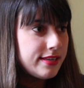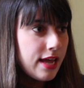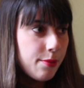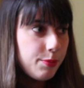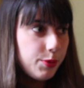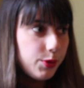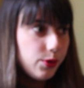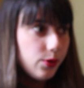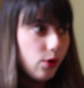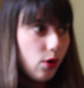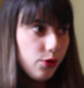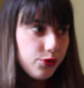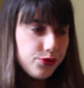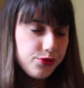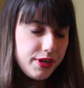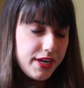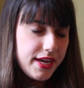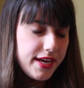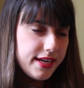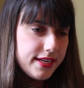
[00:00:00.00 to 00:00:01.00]
netball all
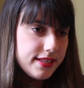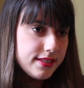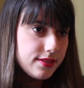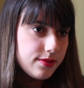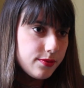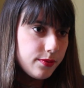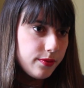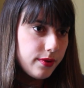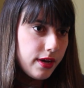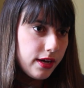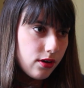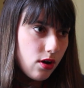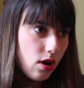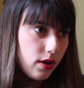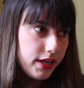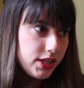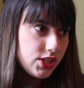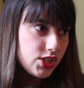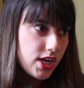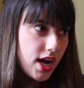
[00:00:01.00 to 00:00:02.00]
3 years at
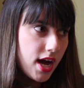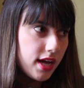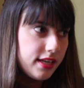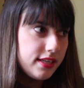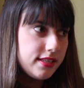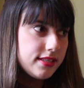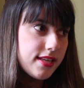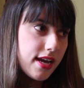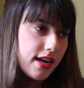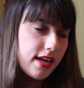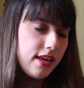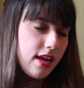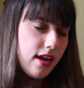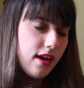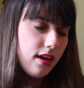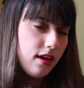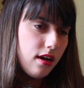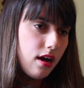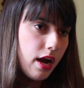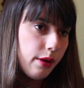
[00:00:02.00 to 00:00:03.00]
college, and in second
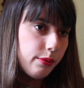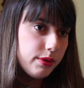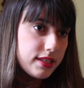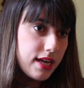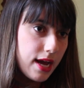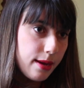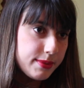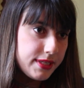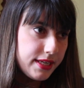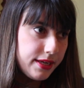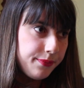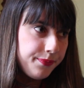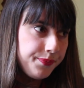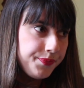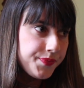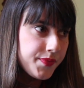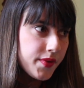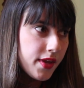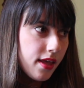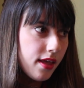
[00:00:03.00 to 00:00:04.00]
year I was captain.
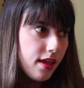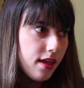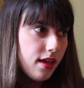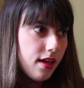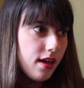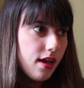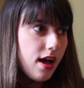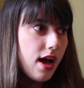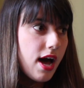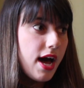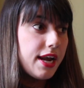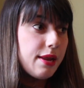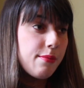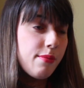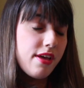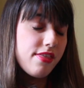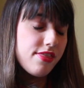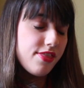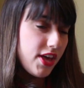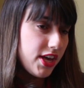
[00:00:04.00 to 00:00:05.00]
And in
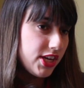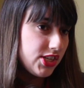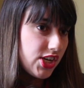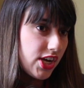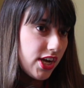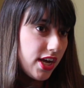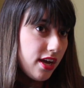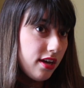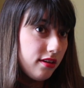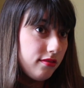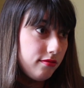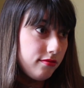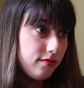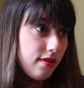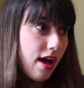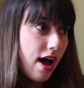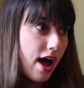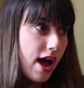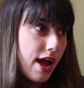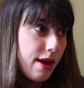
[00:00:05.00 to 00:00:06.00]
my third year,
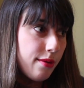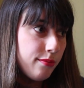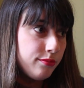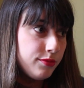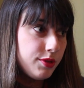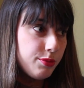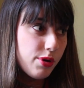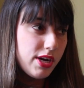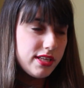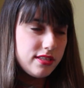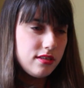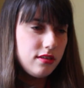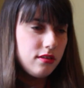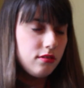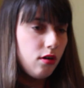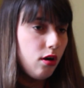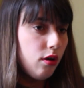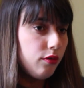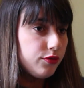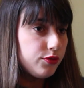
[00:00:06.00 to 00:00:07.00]
I'm the
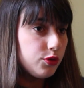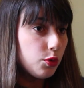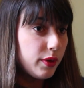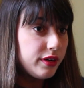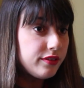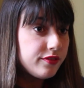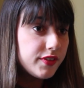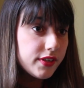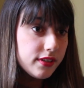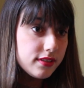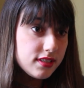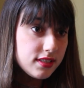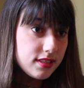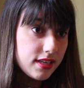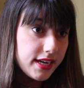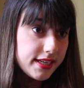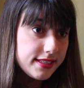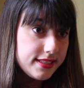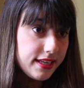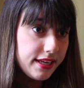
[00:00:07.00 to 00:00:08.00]
president of the Winfield
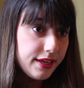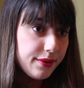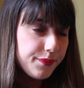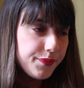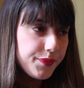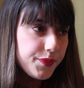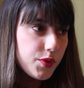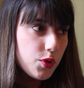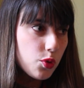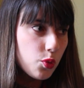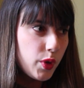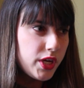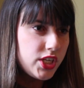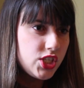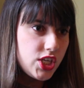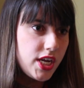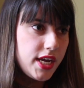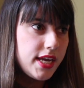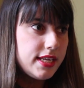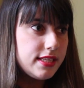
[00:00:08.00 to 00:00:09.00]
Society,
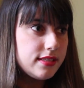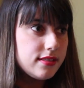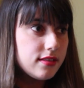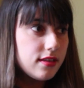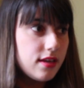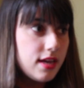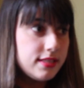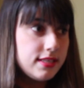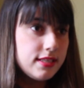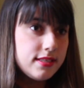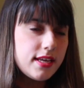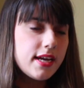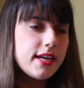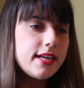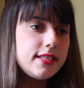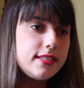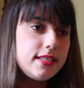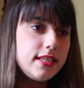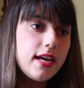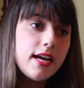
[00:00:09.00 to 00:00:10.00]
which is a
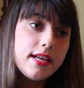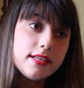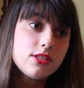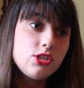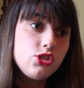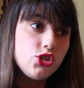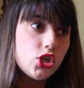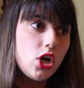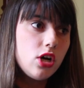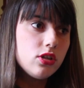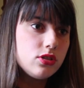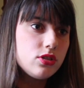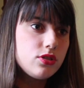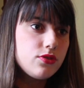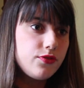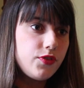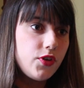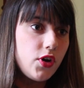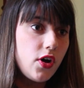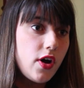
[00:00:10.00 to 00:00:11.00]
society at St
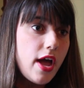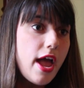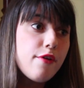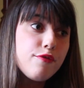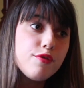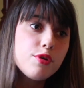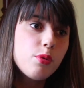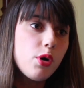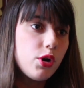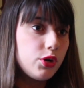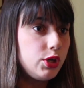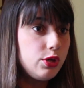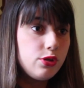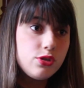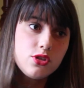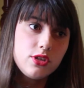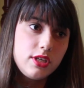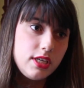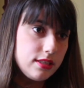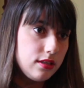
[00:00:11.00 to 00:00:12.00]
John's for everyone who
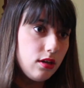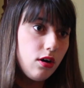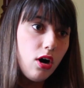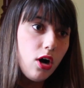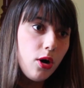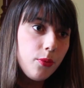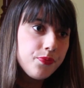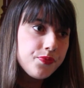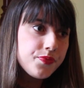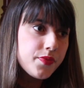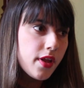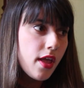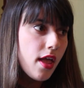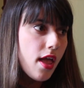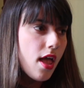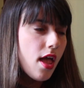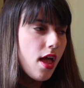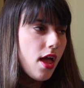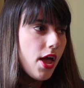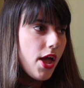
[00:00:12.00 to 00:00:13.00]
studies law.
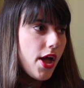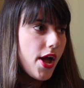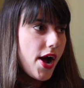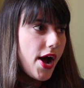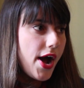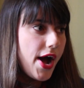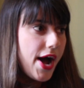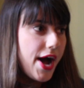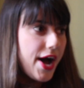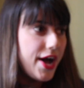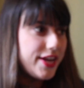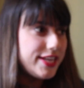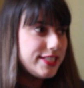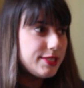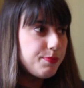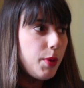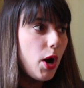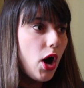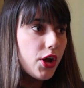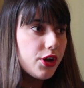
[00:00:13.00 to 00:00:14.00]

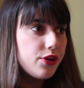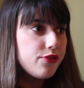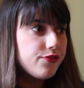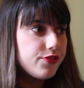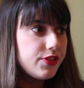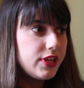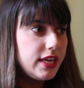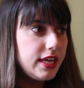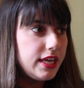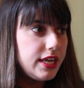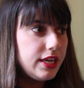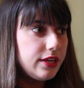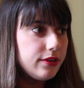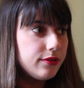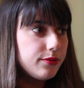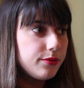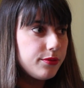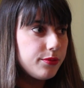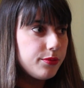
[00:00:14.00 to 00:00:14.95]
It's part of the